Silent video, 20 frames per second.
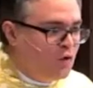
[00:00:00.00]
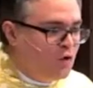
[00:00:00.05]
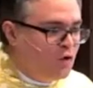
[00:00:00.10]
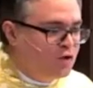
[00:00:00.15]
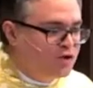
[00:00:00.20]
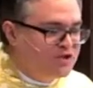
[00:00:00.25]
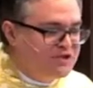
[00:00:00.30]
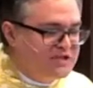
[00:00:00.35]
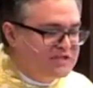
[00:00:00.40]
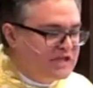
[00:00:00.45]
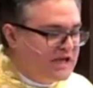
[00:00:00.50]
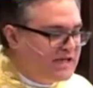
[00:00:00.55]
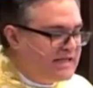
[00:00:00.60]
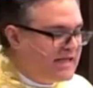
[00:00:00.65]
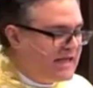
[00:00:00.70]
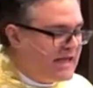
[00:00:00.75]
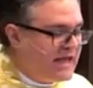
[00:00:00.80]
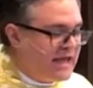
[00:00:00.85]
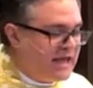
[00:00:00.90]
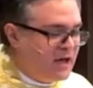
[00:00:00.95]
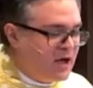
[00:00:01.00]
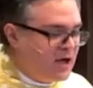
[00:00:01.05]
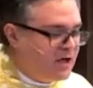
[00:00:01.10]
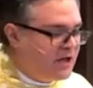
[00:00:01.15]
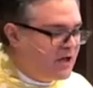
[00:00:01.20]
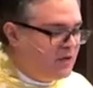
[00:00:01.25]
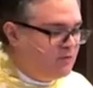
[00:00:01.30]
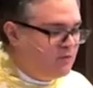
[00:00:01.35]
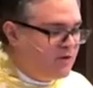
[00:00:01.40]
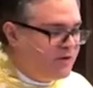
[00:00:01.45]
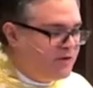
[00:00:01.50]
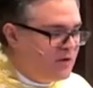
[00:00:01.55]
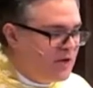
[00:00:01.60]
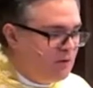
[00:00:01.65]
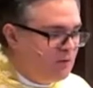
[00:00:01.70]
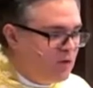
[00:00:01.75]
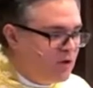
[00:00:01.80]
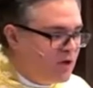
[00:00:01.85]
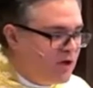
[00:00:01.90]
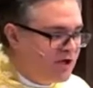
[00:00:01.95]
She says, "I cannot come with you. I
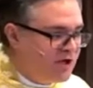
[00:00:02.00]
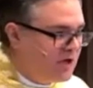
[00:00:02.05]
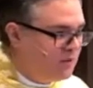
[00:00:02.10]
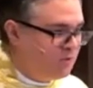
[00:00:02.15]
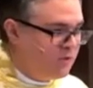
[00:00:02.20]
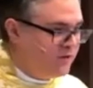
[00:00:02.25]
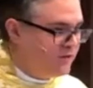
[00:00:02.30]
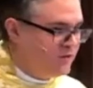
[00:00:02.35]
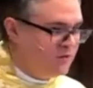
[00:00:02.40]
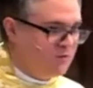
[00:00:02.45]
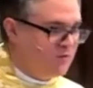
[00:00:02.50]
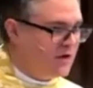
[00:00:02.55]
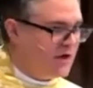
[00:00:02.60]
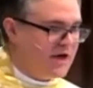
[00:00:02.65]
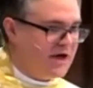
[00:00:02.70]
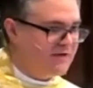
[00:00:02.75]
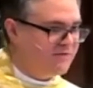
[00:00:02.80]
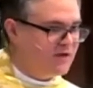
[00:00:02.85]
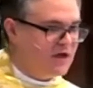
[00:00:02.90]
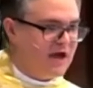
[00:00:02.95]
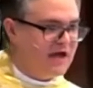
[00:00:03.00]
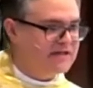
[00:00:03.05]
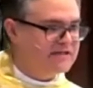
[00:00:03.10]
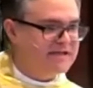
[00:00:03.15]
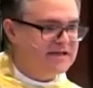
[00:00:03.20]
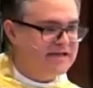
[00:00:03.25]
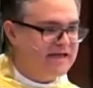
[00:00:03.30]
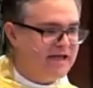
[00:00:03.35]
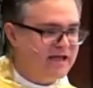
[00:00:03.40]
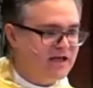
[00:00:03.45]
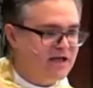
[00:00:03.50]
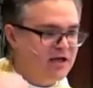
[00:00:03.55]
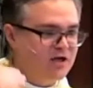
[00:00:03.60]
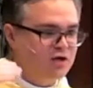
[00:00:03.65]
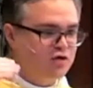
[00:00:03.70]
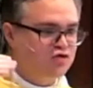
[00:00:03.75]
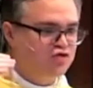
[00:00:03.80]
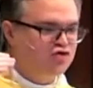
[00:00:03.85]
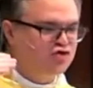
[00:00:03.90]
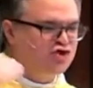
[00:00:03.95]
will not come with you. I've got to get
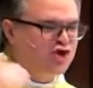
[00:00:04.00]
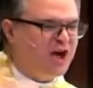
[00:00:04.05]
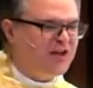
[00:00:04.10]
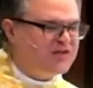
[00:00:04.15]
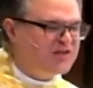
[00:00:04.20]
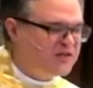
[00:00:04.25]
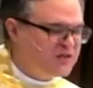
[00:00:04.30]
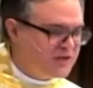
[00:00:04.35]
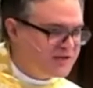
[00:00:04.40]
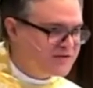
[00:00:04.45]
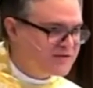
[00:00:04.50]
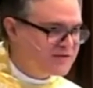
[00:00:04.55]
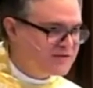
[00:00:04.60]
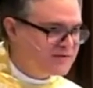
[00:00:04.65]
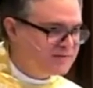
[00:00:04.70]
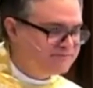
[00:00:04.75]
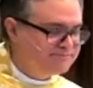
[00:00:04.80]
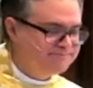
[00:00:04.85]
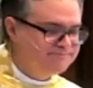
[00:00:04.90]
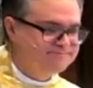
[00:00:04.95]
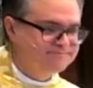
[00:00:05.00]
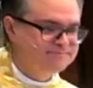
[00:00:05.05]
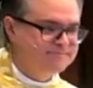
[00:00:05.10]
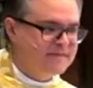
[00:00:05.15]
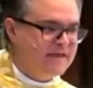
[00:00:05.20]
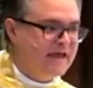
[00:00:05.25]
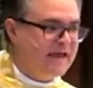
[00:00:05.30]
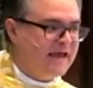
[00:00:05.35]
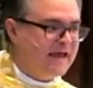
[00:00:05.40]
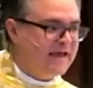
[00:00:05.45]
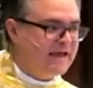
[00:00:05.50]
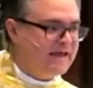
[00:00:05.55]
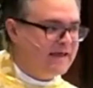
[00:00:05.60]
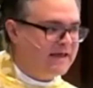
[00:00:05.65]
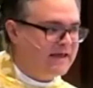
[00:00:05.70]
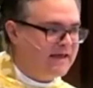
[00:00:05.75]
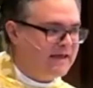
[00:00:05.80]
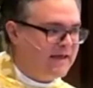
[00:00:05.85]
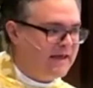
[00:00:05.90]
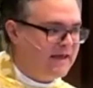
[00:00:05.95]
justice,"
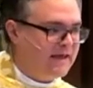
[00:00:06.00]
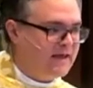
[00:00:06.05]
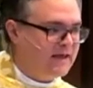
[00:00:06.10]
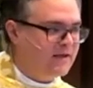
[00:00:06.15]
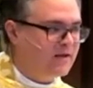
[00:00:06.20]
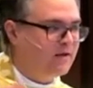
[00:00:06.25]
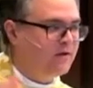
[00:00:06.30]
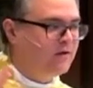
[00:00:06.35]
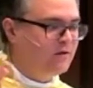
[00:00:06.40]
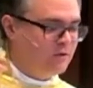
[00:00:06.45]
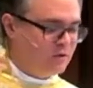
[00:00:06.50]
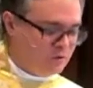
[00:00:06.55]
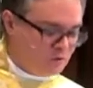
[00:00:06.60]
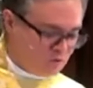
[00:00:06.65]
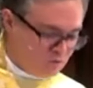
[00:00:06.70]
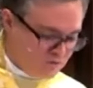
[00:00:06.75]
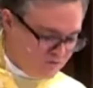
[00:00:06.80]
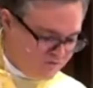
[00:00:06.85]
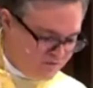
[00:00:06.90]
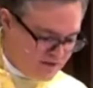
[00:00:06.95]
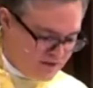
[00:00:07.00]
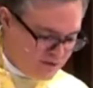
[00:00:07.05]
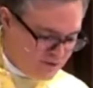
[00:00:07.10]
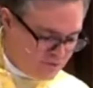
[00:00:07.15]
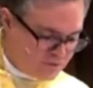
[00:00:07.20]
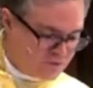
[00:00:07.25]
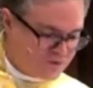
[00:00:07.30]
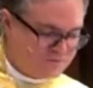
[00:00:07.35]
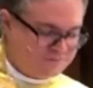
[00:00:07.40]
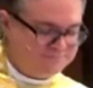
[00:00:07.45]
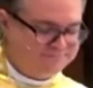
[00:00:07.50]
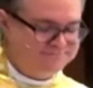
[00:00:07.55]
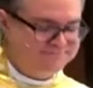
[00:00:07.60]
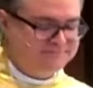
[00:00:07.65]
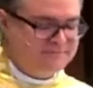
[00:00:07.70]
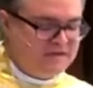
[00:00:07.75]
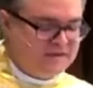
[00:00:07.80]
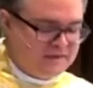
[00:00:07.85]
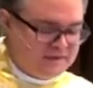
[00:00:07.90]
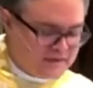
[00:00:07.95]
aka revenge.
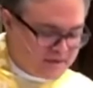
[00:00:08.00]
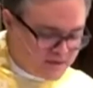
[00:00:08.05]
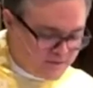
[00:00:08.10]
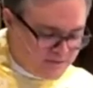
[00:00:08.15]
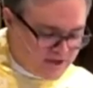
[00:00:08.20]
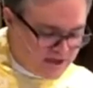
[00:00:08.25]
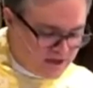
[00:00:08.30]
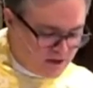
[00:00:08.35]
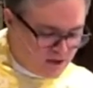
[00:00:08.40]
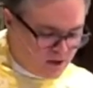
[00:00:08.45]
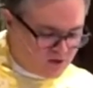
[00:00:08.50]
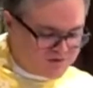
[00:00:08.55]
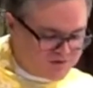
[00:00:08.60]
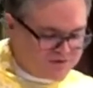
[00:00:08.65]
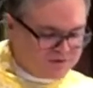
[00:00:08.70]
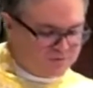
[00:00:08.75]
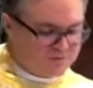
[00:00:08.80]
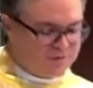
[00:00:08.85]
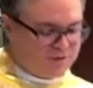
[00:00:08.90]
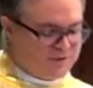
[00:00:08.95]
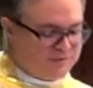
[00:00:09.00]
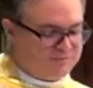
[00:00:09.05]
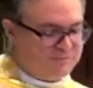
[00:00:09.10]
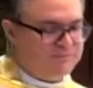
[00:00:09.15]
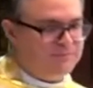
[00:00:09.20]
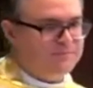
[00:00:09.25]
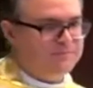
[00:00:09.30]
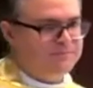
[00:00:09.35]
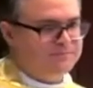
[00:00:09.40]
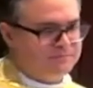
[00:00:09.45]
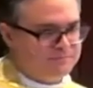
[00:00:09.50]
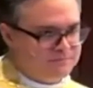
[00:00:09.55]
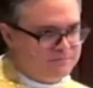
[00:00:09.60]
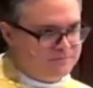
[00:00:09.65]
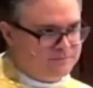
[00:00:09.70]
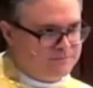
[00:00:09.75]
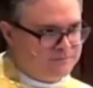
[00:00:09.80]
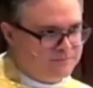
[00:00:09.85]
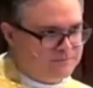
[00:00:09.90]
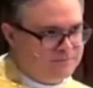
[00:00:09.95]
Now, to make a long story
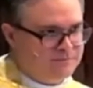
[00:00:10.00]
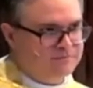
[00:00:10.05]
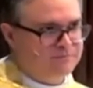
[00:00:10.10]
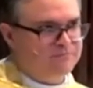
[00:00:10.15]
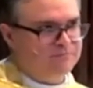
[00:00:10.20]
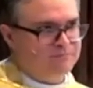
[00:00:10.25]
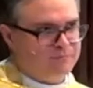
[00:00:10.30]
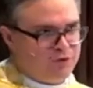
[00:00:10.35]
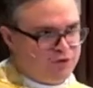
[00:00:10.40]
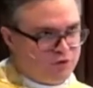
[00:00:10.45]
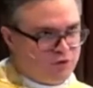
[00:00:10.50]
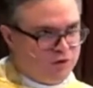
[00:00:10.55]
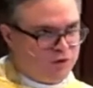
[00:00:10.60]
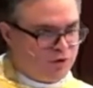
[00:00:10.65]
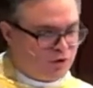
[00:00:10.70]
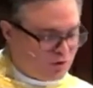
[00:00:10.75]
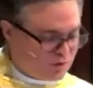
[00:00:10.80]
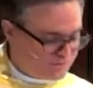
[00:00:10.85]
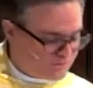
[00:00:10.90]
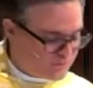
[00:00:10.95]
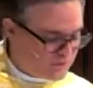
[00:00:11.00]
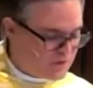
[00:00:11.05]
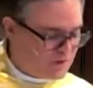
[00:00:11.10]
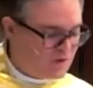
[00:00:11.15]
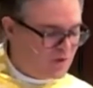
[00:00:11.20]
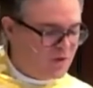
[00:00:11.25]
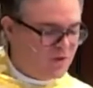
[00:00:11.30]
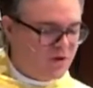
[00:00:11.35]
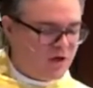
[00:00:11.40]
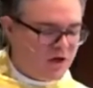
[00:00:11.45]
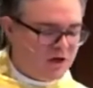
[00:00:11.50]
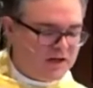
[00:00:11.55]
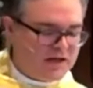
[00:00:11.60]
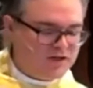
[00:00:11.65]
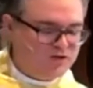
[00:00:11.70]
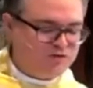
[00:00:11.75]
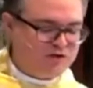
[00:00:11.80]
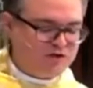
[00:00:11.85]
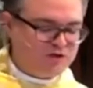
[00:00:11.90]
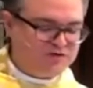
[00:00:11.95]
shorter,
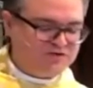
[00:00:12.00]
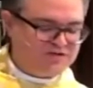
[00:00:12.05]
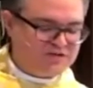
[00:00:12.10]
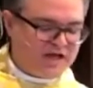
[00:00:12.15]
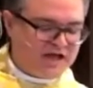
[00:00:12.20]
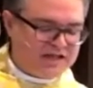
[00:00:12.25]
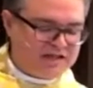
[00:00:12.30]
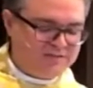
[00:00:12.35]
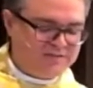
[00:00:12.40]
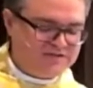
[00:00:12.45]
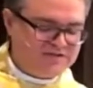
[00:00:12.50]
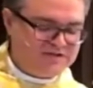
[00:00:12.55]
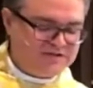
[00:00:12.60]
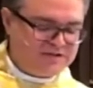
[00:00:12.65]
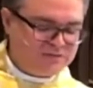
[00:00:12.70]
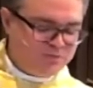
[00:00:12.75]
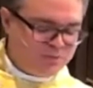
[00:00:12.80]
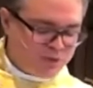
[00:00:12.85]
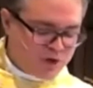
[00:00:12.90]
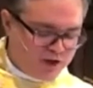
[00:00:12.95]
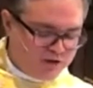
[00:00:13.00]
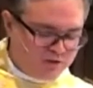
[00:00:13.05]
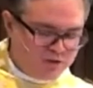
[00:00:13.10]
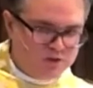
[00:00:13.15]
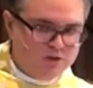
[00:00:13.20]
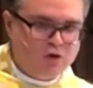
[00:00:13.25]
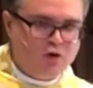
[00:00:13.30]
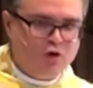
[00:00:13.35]
Electra and Chrysothemis's brother,